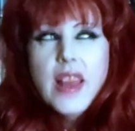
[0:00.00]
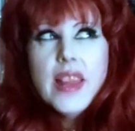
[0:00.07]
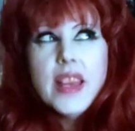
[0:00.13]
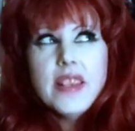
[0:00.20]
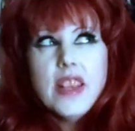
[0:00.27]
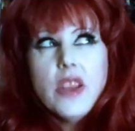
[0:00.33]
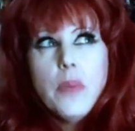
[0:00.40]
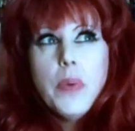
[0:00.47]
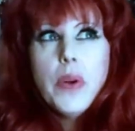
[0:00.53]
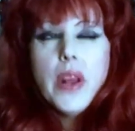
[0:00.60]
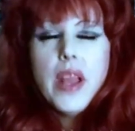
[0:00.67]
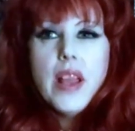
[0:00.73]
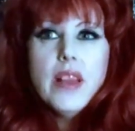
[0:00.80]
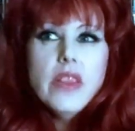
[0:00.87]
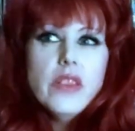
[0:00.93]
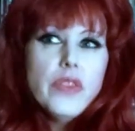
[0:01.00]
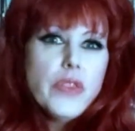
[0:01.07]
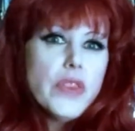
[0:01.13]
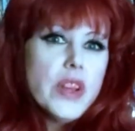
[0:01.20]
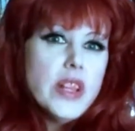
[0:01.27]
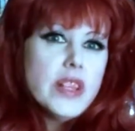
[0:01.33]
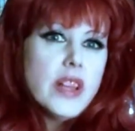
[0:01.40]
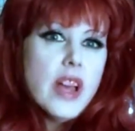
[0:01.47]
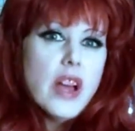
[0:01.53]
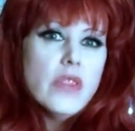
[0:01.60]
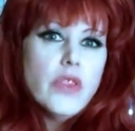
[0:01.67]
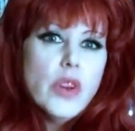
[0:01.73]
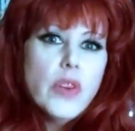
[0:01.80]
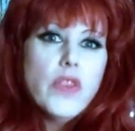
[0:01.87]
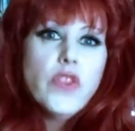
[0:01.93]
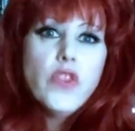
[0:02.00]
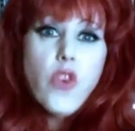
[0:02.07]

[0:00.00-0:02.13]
They say you put it in the freezer for